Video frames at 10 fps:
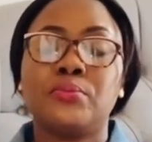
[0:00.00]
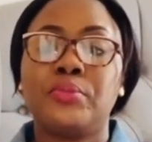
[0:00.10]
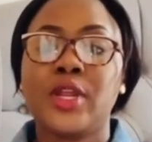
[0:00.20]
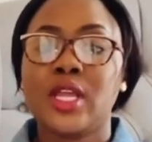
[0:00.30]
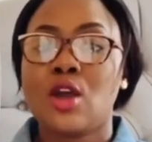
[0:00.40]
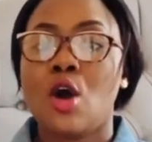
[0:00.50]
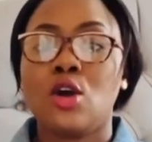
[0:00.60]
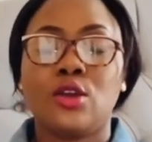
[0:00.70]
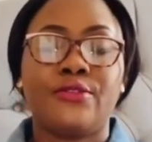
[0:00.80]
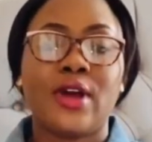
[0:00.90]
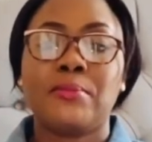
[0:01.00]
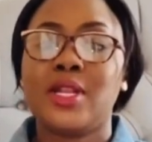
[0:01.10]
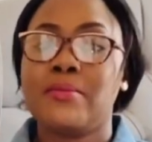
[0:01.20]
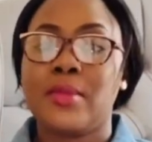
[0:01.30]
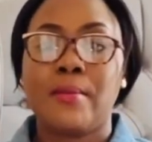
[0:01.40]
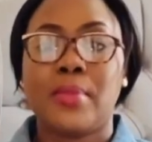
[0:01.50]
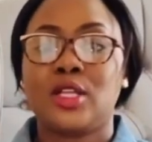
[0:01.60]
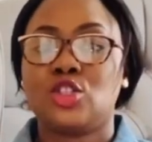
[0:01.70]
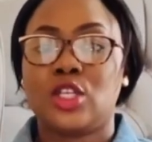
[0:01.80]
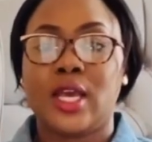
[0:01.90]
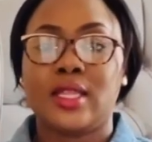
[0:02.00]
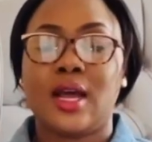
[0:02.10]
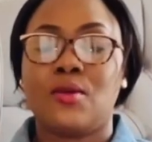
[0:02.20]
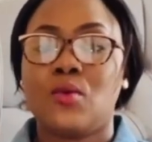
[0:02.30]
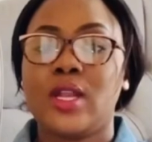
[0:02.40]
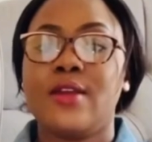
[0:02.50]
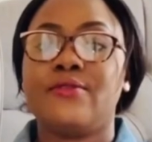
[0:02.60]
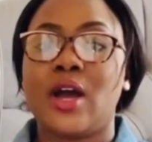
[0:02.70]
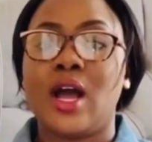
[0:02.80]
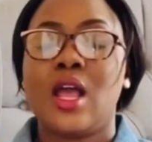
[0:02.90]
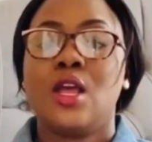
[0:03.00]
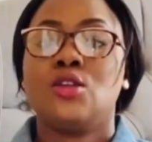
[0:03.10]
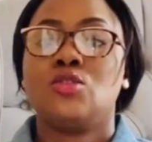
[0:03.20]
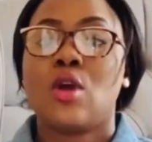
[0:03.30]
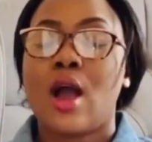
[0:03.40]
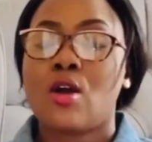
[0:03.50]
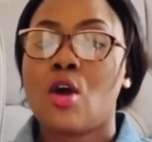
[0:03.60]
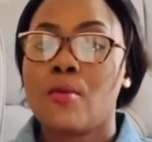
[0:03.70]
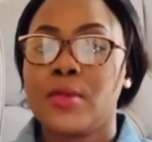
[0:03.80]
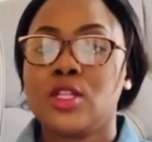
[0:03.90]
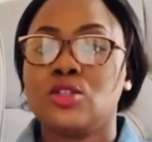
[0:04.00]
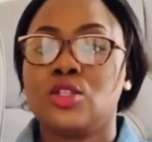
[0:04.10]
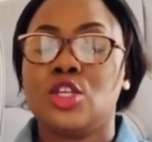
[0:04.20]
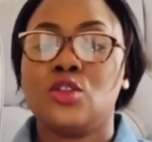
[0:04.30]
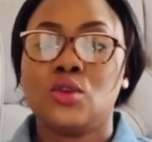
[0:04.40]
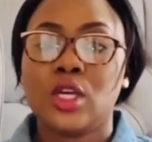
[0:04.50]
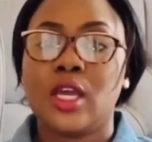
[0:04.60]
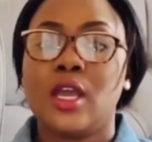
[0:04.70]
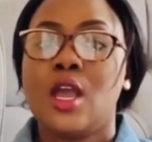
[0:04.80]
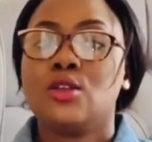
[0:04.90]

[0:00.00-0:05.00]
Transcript: bring all your family members together whenever you are coming to the UK.